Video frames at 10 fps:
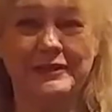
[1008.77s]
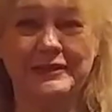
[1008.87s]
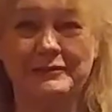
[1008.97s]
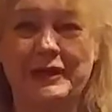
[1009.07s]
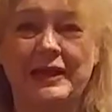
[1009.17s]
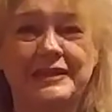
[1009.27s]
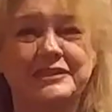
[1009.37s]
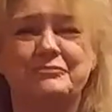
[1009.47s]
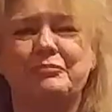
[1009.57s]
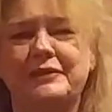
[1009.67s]
And I ask that
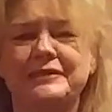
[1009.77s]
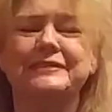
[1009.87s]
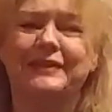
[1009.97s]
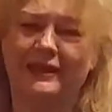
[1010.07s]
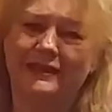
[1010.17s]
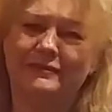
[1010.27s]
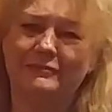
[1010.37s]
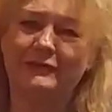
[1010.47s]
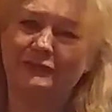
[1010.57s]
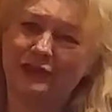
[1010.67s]
please like my
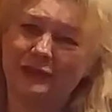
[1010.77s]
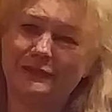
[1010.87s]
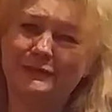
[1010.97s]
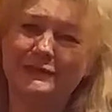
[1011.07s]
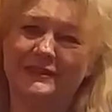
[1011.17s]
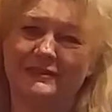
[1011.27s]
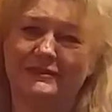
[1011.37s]
videos and